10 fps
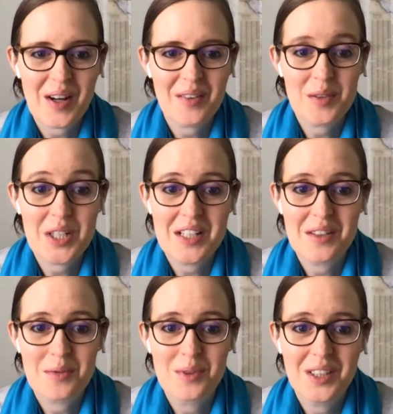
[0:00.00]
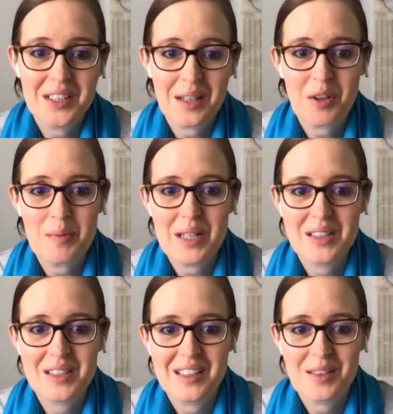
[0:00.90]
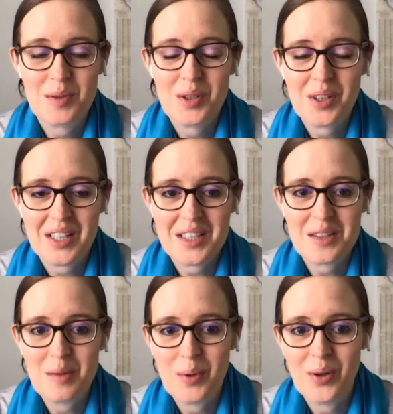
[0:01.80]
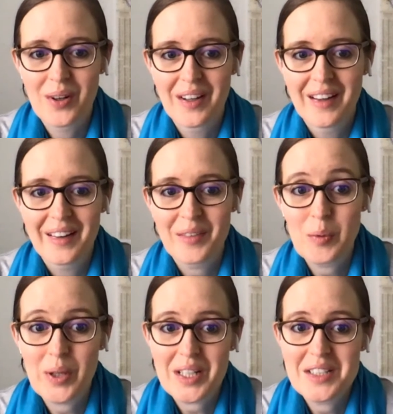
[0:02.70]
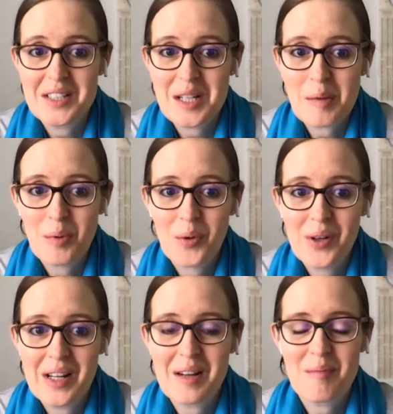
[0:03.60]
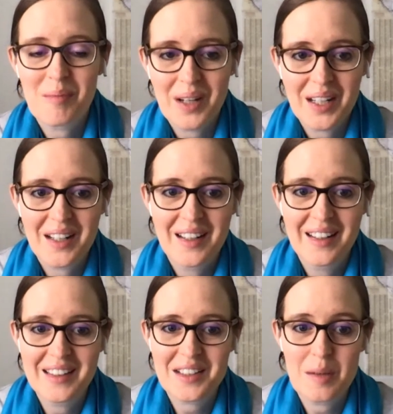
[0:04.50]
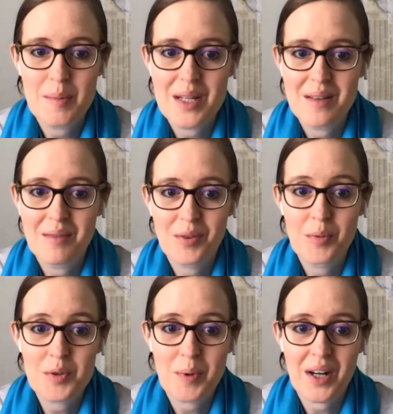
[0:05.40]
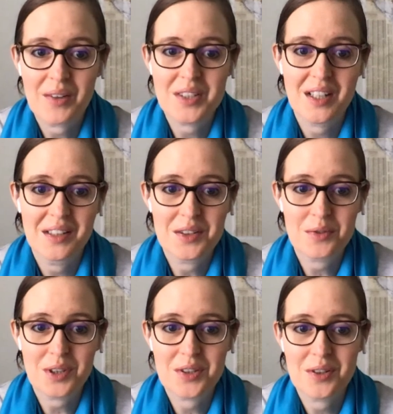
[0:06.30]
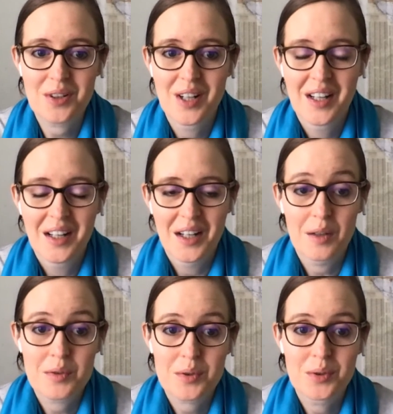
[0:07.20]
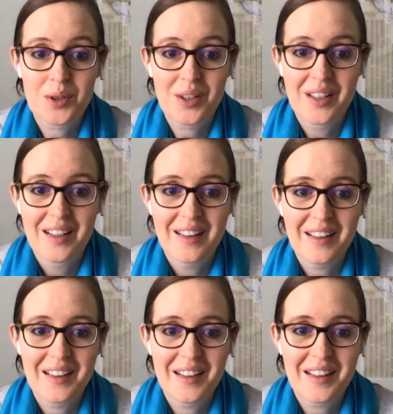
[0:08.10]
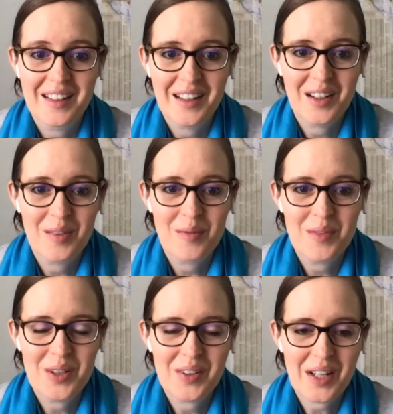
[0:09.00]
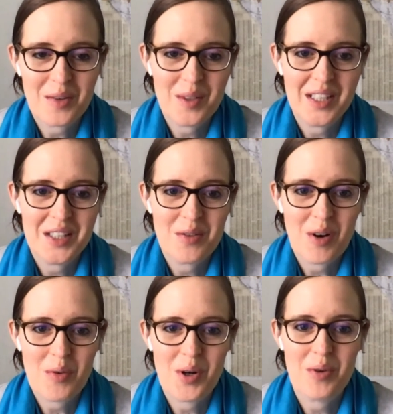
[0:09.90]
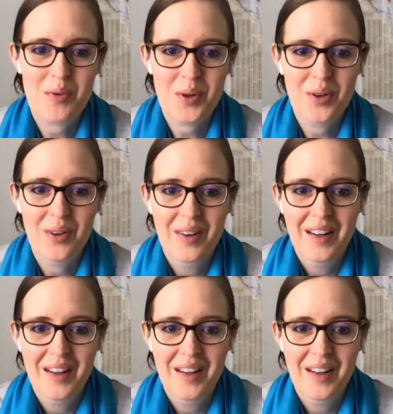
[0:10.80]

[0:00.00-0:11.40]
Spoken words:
which I think is really timely, because as we look at the summer, we want kids to keep learning, but it's going to be for the most part outside the structure of school. And how do we lay the groundwork for